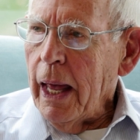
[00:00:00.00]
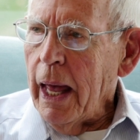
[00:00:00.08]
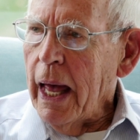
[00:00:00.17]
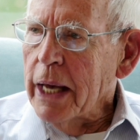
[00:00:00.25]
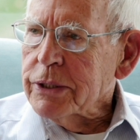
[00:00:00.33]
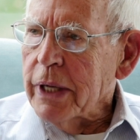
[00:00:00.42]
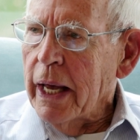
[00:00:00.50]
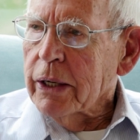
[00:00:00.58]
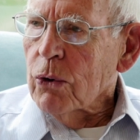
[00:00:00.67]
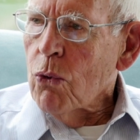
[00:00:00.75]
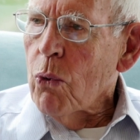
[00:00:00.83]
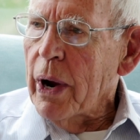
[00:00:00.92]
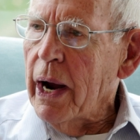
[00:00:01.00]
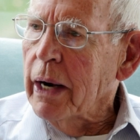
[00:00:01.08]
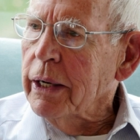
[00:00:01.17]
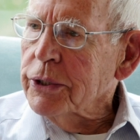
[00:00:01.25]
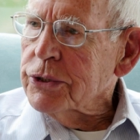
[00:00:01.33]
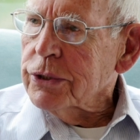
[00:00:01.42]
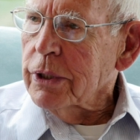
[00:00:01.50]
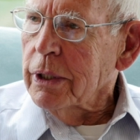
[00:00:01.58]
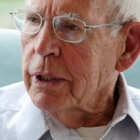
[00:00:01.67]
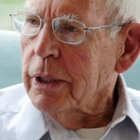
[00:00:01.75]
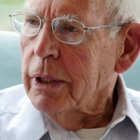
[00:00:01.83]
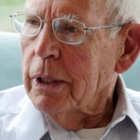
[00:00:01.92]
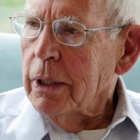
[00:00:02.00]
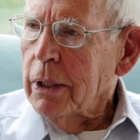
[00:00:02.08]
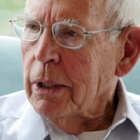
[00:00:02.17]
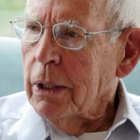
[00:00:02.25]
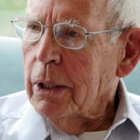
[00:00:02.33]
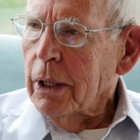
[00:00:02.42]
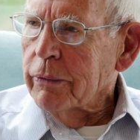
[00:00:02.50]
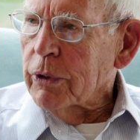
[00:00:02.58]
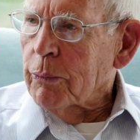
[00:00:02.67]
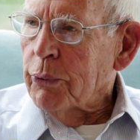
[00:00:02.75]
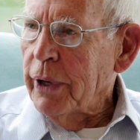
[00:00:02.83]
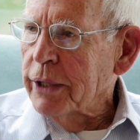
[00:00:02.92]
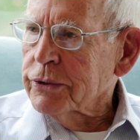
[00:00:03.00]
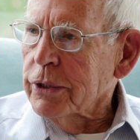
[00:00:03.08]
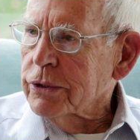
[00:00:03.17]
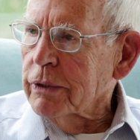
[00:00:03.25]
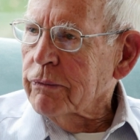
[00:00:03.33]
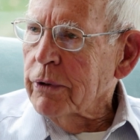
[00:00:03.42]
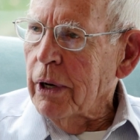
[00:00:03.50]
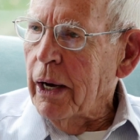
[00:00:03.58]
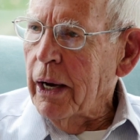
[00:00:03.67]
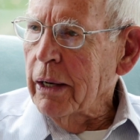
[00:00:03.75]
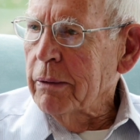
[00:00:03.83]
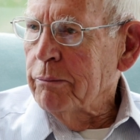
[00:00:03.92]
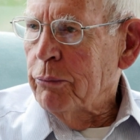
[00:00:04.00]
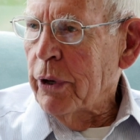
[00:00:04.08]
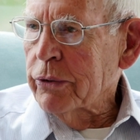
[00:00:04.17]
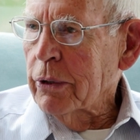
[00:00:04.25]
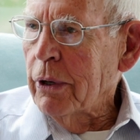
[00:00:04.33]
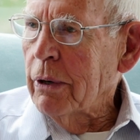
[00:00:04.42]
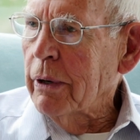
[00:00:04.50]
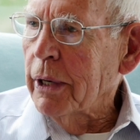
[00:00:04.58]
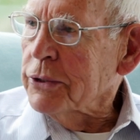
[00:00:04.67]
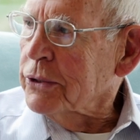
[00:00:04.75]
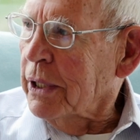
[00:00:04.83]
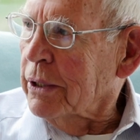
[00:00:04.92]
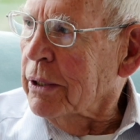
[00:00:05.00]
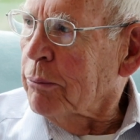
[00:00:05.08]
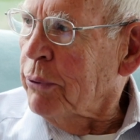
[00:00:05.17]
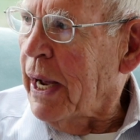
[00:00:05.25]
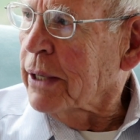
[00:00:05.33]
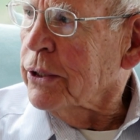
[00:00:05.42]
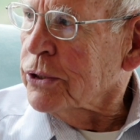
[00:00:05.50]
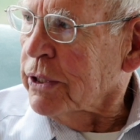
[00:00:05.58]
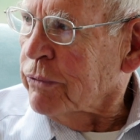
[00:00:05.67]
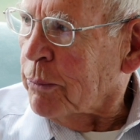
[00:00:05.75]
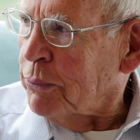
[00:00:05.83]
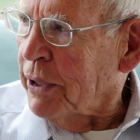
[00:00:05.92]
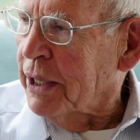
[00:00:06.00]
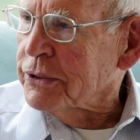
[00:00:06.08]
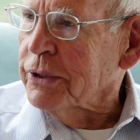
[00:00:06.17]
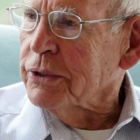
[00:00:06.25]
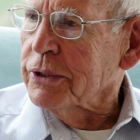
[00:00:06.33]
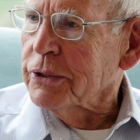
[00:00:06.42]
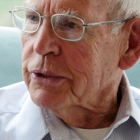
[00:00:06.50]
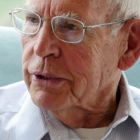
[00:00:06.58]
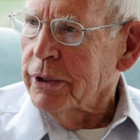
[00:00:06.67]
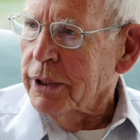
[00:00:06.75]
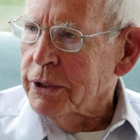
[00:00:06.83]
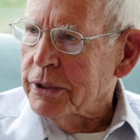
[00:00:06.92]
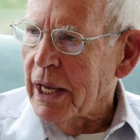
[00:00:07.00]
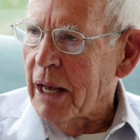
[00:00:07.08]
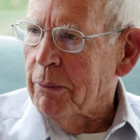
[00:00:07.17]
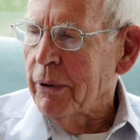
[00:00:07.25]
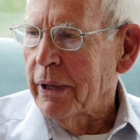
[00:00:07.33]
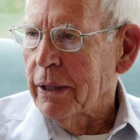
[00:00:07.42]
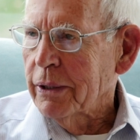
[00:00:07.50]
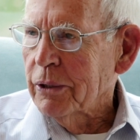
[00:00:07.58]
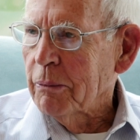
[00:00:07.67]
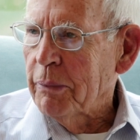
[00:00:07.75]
as an awareness of the presence of God. Brother Lawrence and the Practice of the Presence is a good example. That little